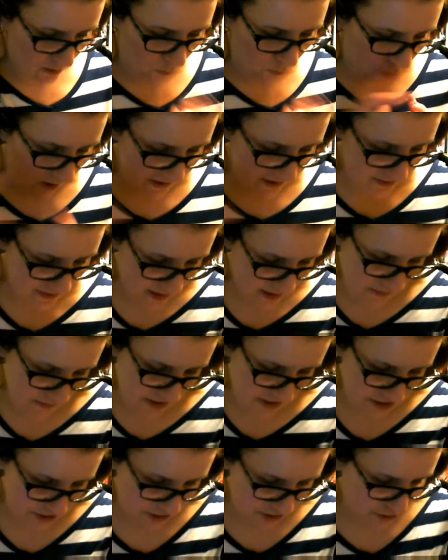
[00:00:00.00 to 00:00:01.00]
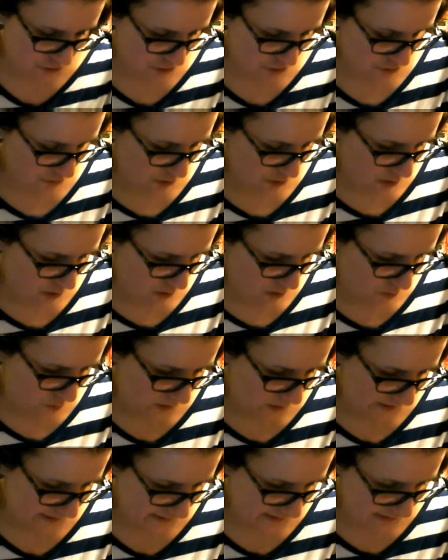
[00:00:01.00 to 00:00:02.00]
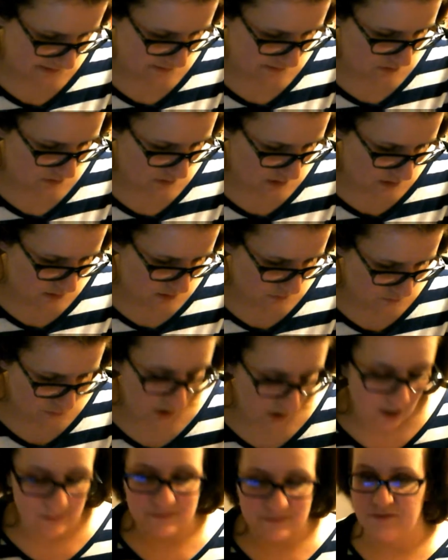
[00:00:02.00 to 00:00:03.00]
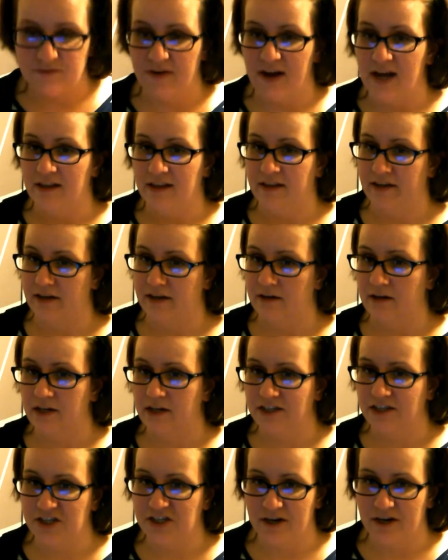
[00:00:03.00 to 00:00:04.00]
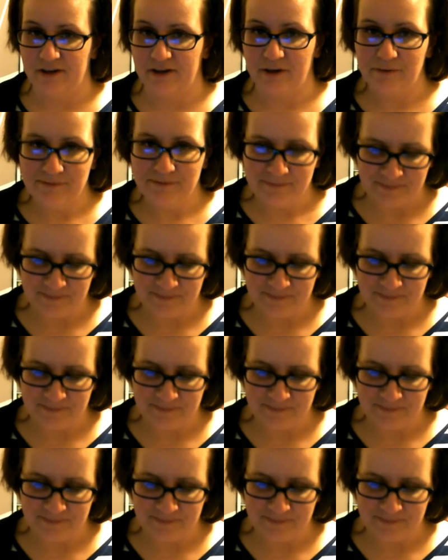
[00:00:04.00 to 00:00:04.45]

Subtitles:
One they mentioned was Brahms' Violin Concerto,